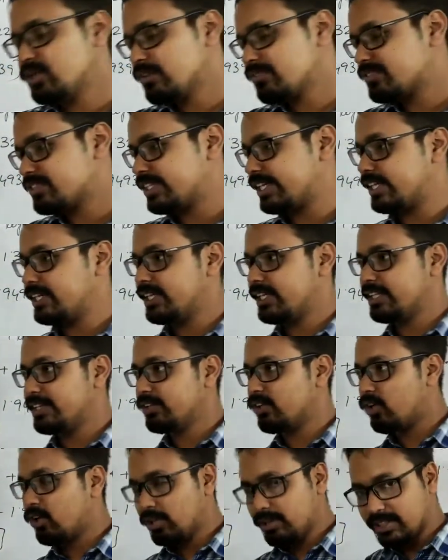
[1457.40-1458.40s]
you have seen
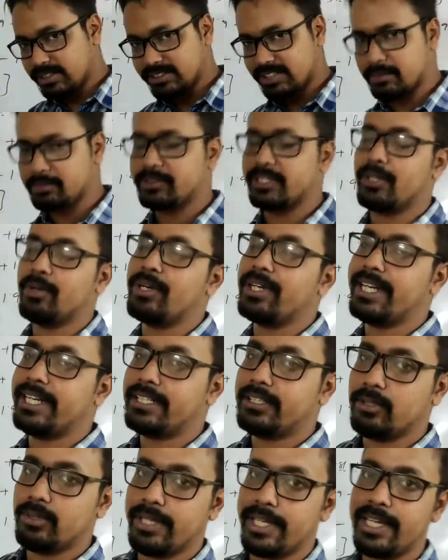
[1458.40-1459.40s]
in all the sums that we
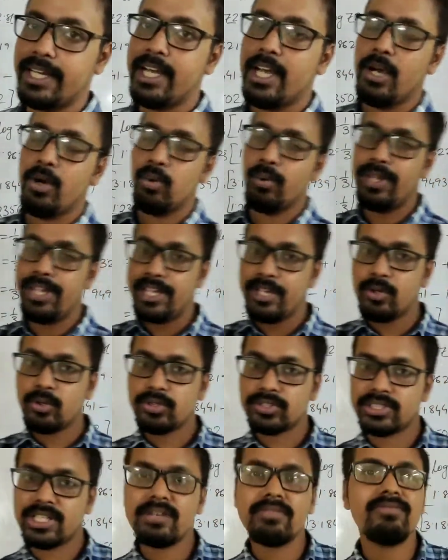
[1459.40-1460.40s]
did today, we
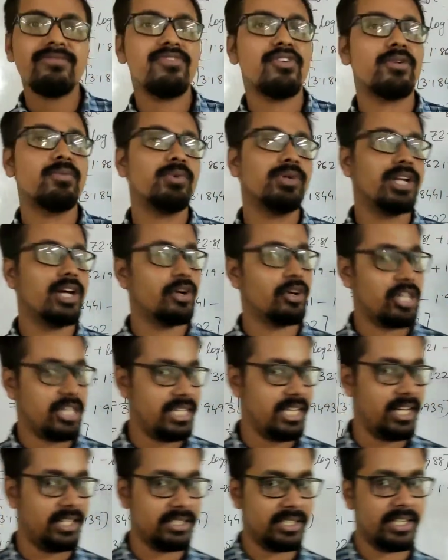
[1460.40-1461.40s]
use some formula or
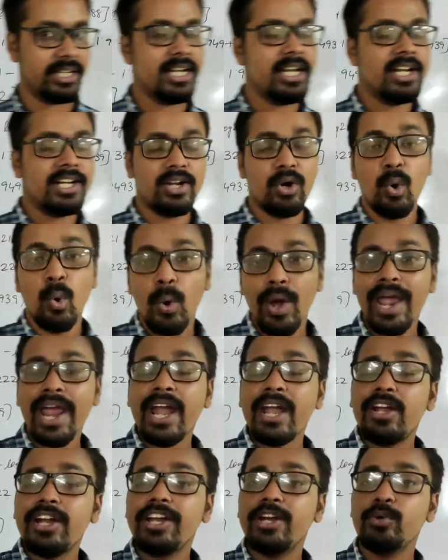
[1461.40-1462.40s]
the other. Now
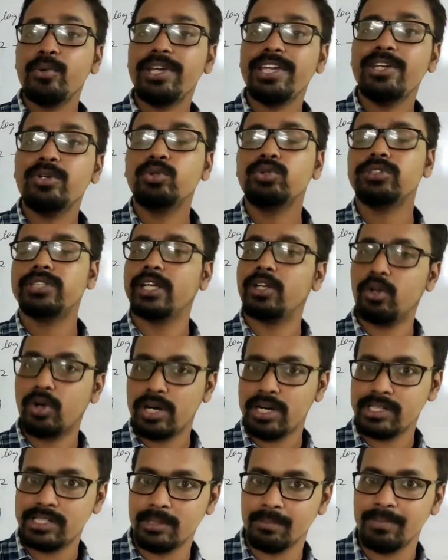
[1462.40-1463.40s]
where did we use the
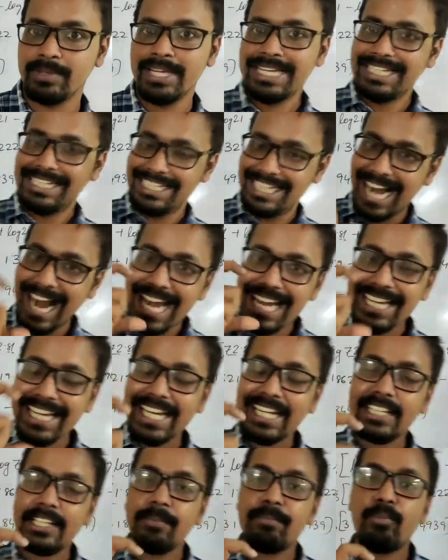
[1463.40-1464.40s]
logarithm? Right
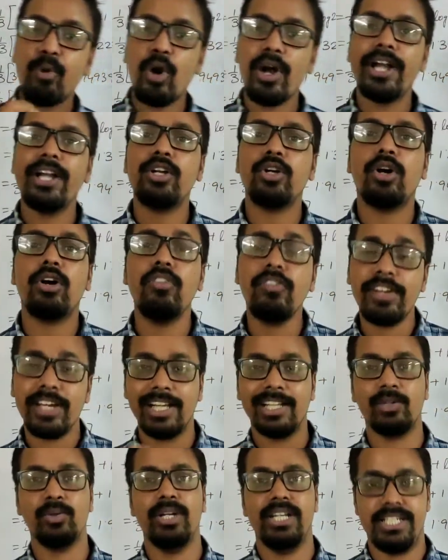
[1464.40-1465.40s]
at the point of
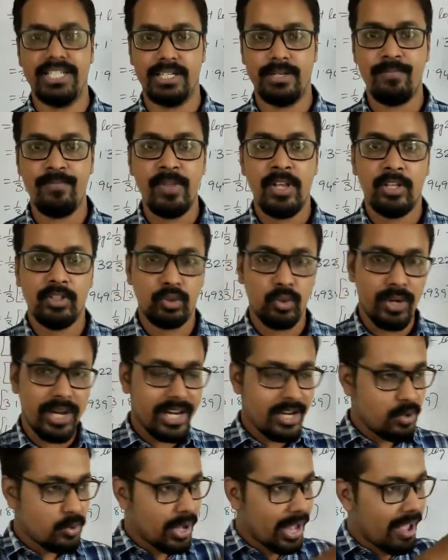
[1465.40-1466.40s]
calculation. So
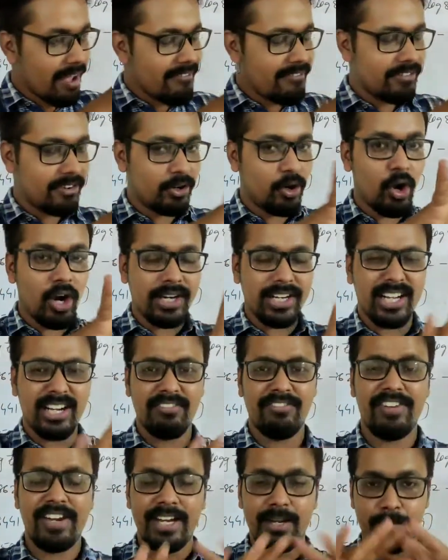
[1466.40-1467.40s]
when you have got
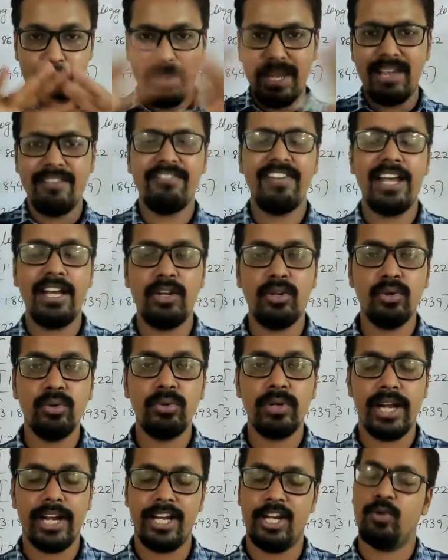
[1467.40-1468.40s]
a very big
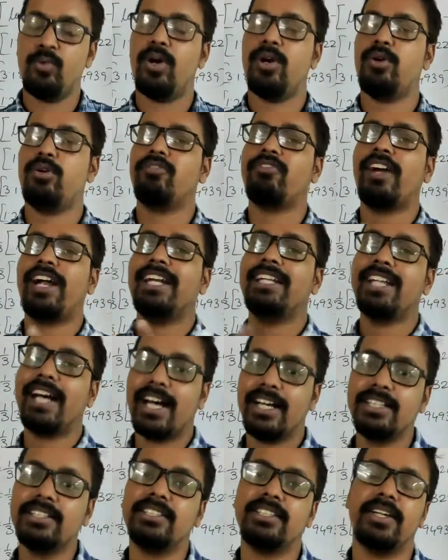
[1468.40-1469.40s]
value and you want to find
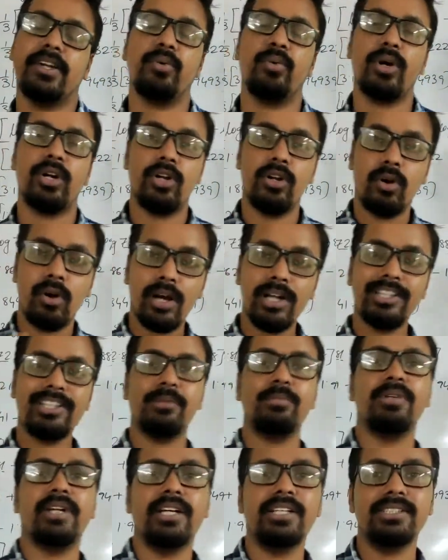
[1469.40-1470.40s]
the answer, what
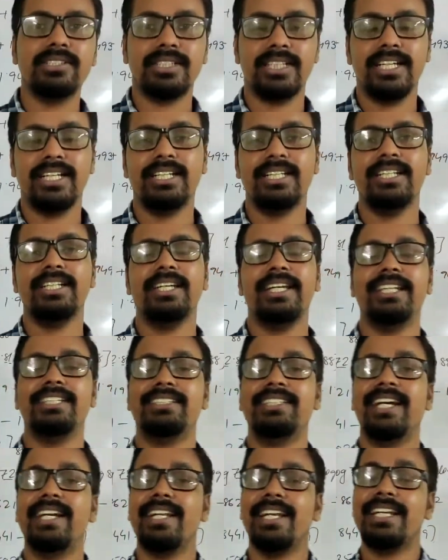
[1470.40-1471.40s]
logarithm does
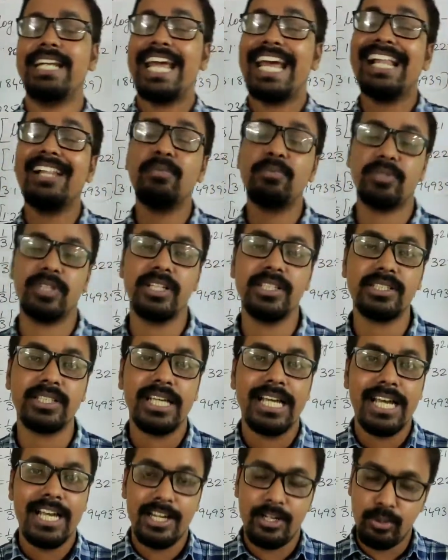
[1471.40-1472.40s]
is that it helps us
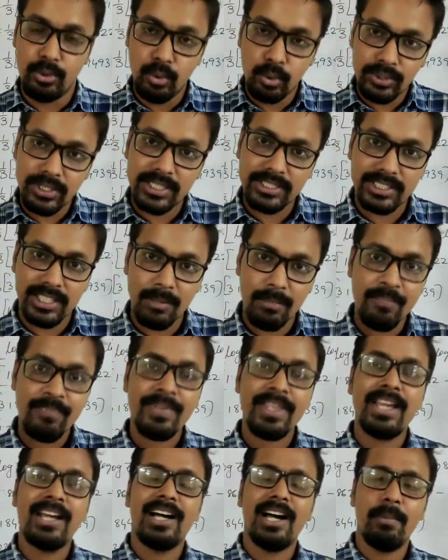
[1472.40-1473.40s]
do the sum
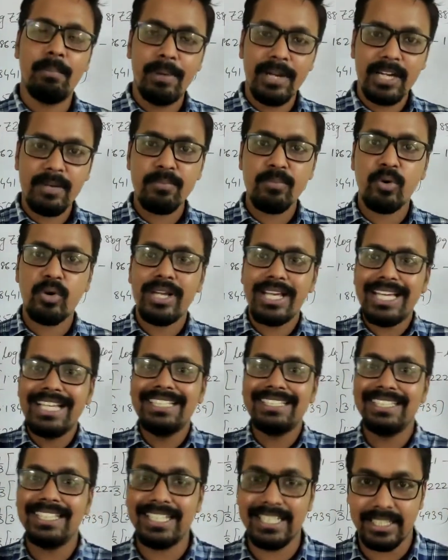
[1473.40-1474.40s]
a bit more
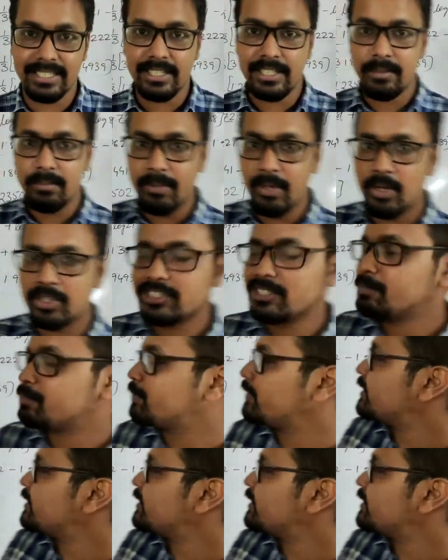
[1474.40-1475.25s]
easily, because it